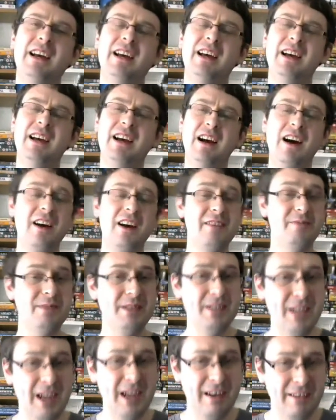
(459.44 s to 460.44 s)
I've been
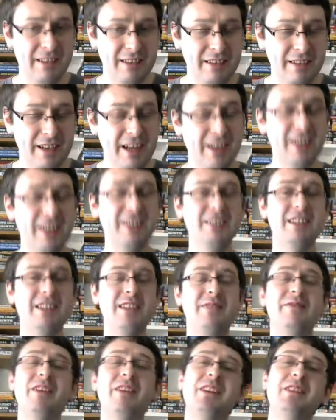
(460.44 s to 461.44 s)
Darren, and I'll say
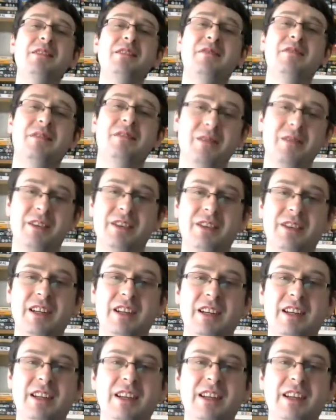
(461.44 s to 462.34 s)
thank you for watching,